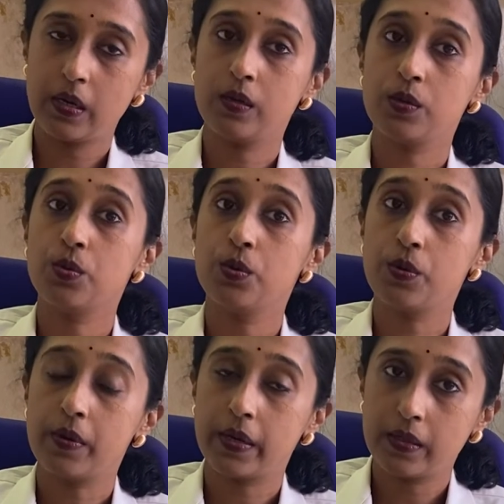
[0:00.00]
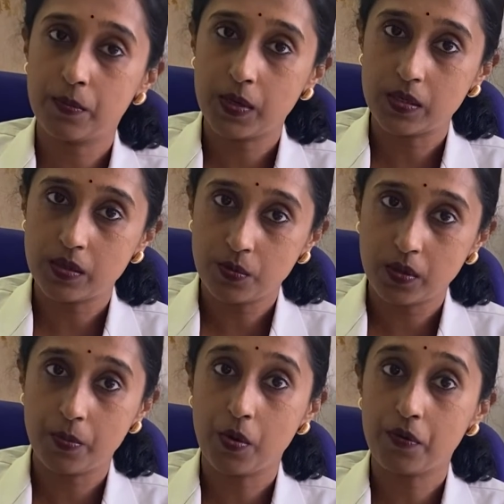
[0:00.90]
it is good to treat the patient
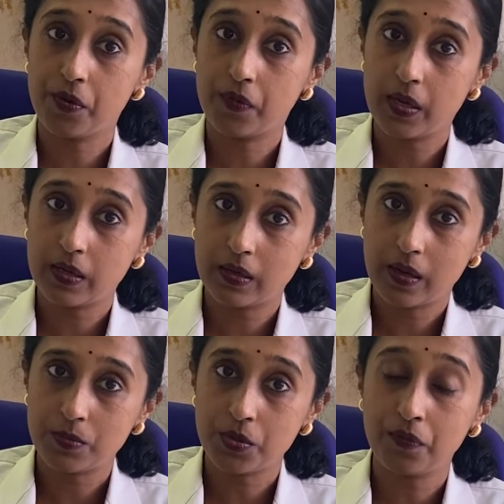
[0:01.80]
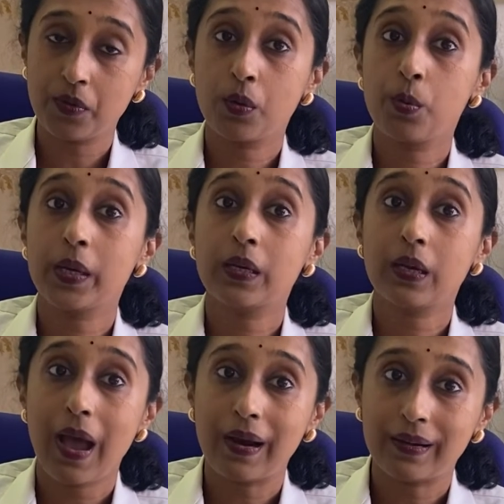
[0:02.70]
with about 15 grams of quick
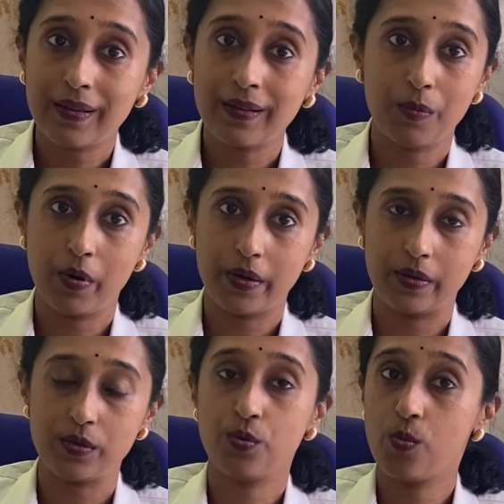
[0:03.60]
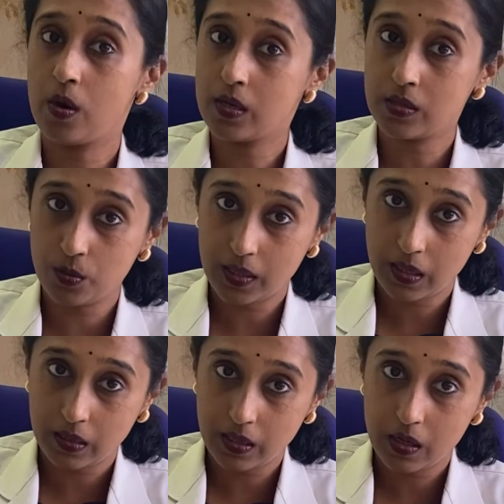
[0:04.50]
acting carbohydrate. So what is quick
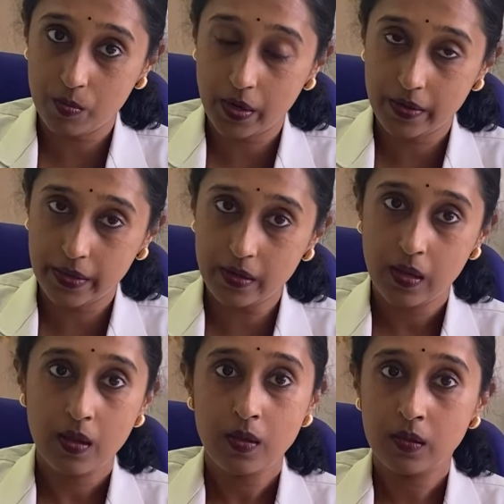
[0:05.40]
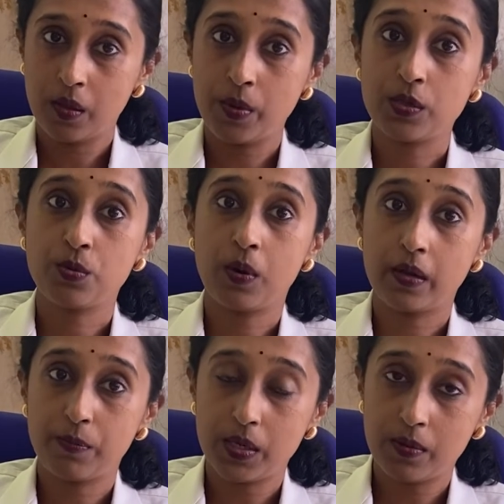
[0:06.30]
acting carbohydrate? The best
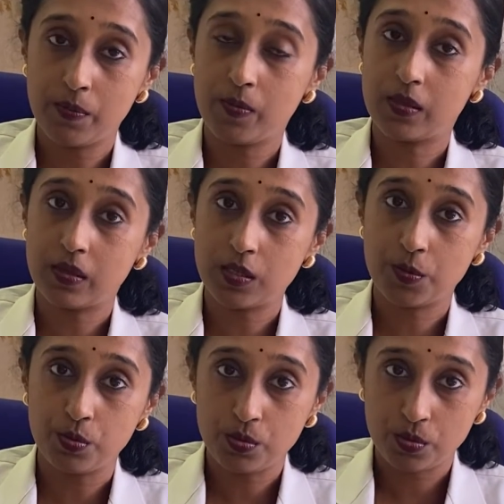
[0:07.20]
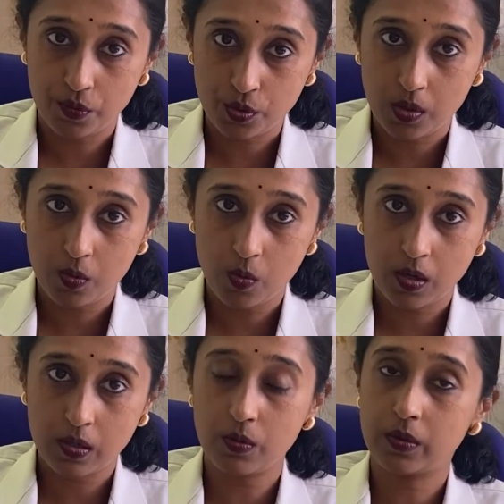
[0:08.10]
would be maybe 3 spoons of sugar
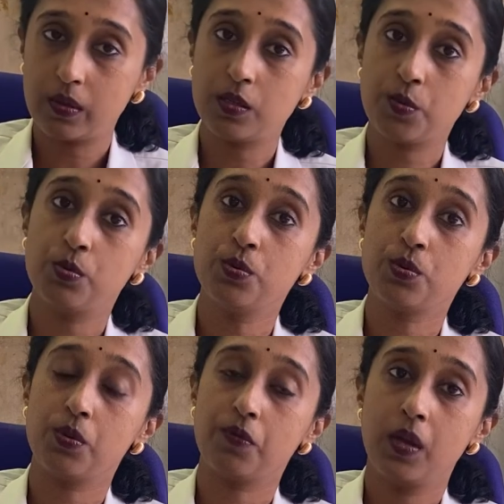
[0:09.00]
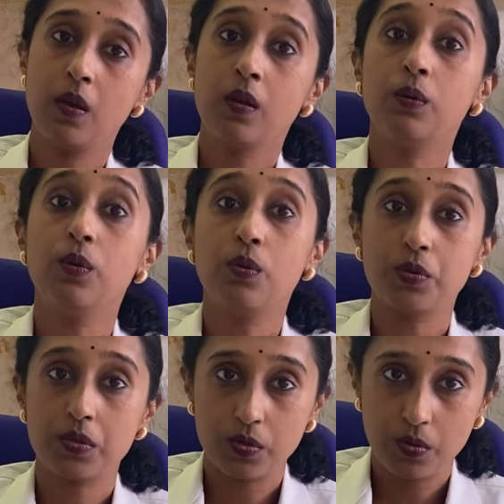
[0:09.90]
water or 3 spoons of
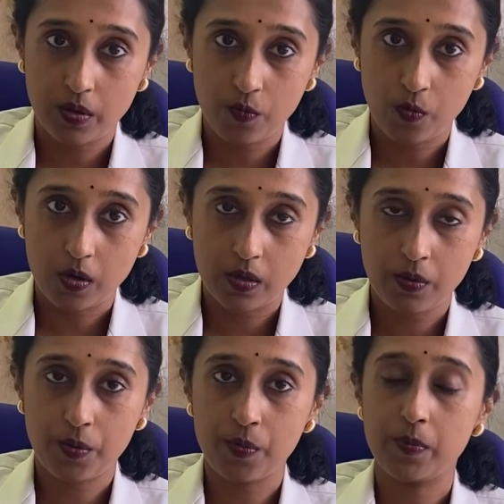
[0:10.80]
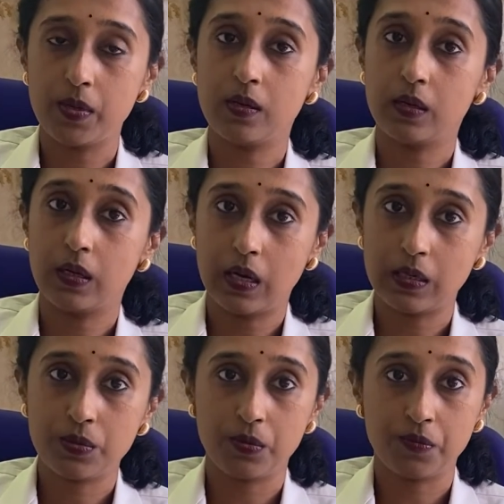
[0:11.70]
glucose dissolved in water, or maybe a
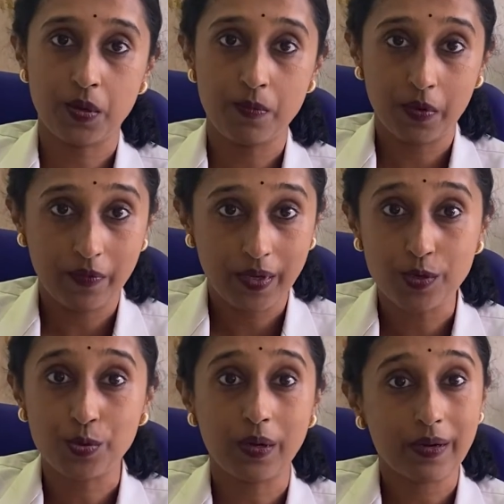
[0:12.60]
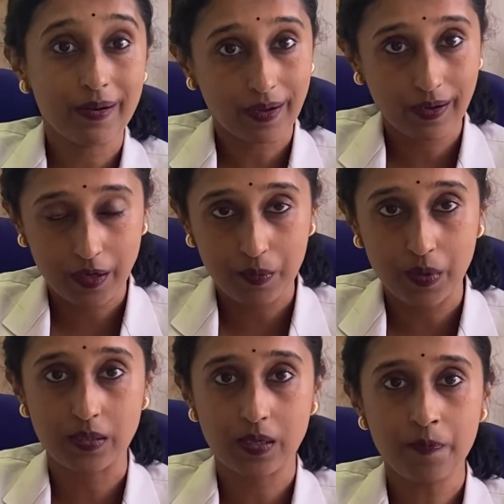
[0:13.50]
glass of some very sugary drink like
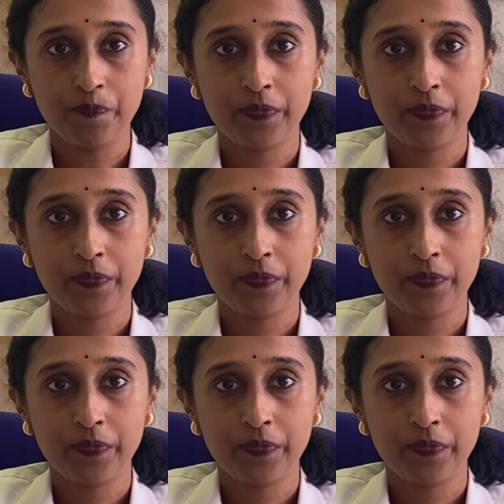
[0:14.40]
maza.